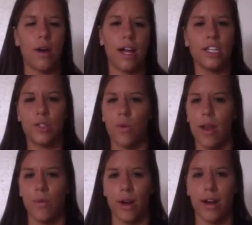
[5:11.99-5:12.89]
I just
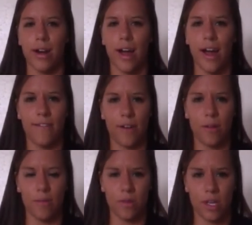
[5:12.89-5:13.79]
went where I
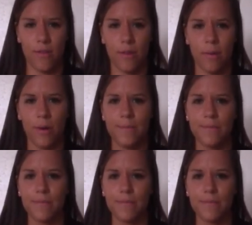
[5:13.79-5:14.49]
felt most comfortable.